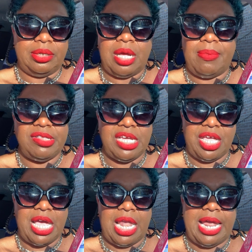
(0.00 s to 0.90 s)
I'm gonna tell
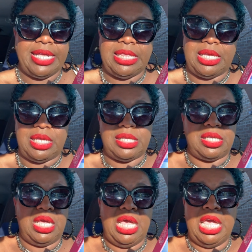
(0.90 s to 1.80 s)
y'all like this.
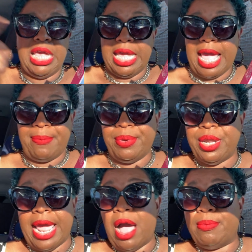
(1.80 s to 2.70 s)
He ain't got
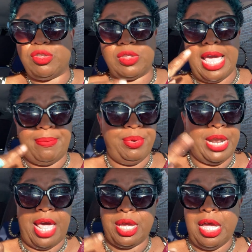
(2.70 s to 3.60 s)
put out, almost got put
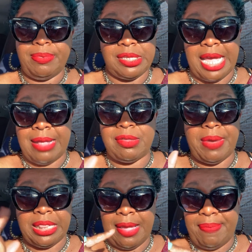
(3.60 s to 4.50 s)
out a couple times
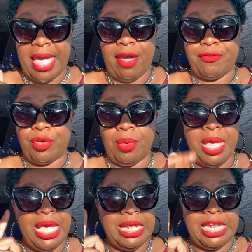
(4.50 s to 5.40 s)
about that bathroom,
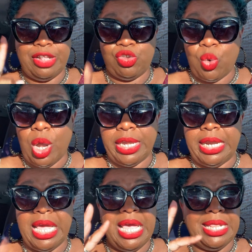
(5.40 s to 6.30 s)
that
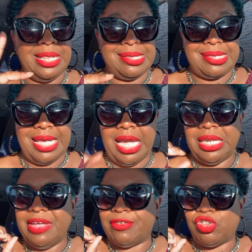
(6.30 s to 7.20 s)
toilet, the sink,
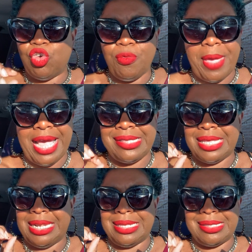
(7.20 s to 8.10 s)
leaving toothpaste
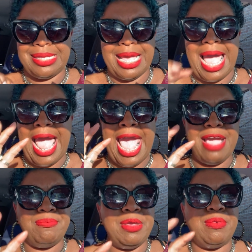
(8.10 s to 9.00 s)
in the sink. I
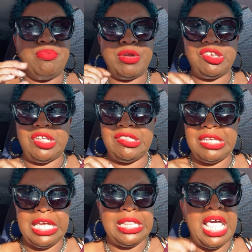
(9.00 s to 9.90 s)
hate when people brush their
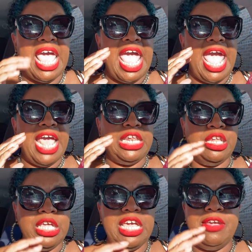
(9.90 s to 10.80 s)
teeth and
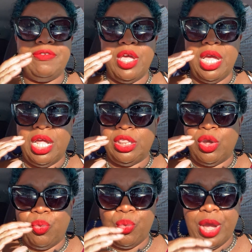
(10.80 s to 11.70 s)
leave
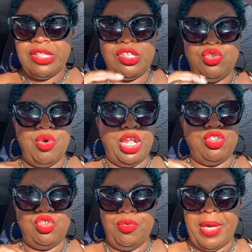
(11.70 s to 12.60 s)
the residue of the
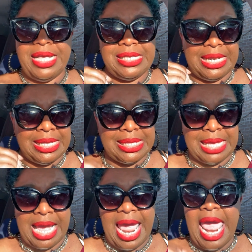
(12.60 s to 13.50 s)
toothpaste in the
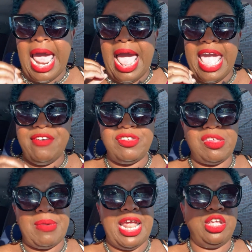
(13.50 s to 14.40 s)
sink. I hate for
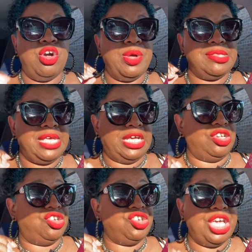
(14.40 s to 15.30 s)
somebody to go and take a
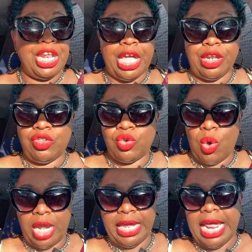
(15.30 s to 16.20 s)
shit in the
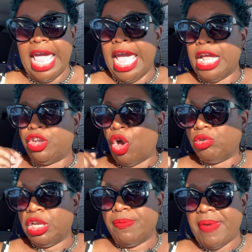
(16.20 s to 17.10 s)
toilet and
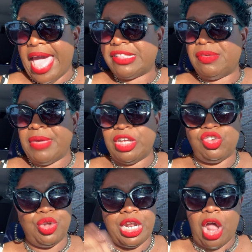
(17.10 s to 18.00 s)
don't look back to make
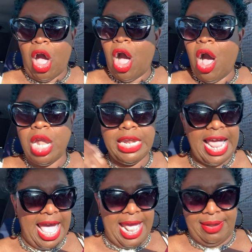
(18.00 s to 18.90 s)
sure that all of
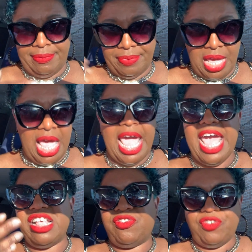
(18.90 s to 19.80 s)
that
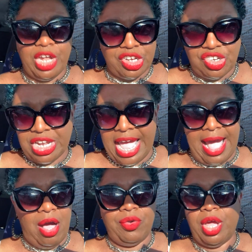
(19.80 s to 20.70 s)
has flushed
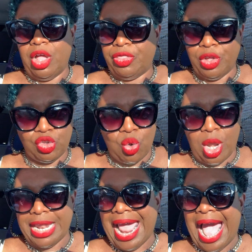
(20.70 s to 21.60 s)
down the
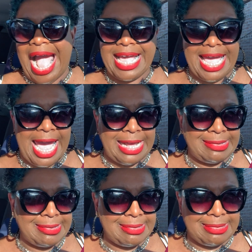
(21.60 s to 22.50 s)
toilet. I can't
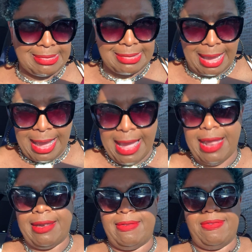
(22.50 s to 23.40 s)

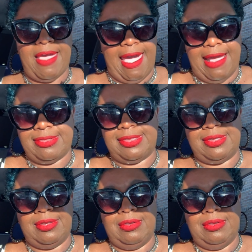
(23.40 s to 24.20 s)
stand that.